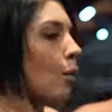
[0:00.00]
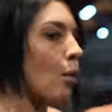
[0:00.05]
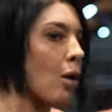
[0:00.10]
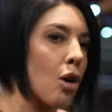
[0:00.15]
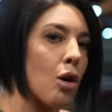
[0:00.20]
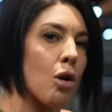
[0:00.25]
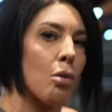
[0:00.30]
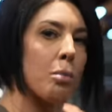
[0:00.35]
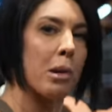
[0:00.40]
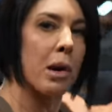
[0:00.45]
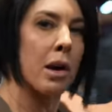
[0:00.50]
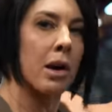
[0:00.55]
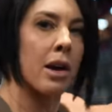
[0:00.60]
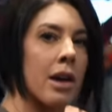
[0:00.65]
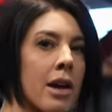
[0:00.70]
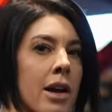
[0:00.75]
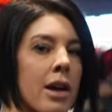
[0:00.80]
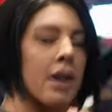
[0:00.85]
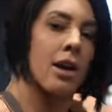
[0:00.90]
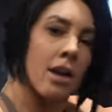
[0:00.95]
rope
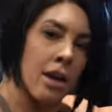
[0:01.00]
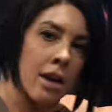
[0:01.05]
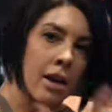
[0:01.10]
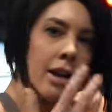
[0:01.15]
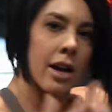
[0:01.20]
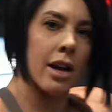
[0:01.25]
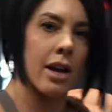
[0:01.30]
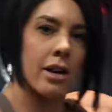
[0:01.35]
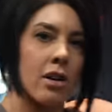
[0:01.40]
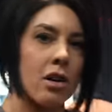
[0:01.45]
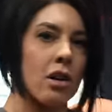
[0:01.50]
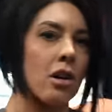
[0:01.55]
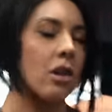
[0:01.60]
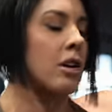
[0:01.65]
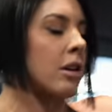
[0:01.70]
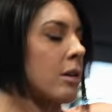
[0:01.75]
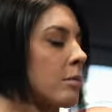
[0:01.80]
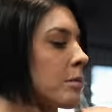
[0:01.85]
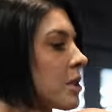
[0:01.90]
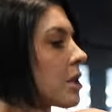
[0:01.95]
and your
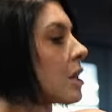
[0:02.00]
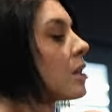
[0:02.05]
arms.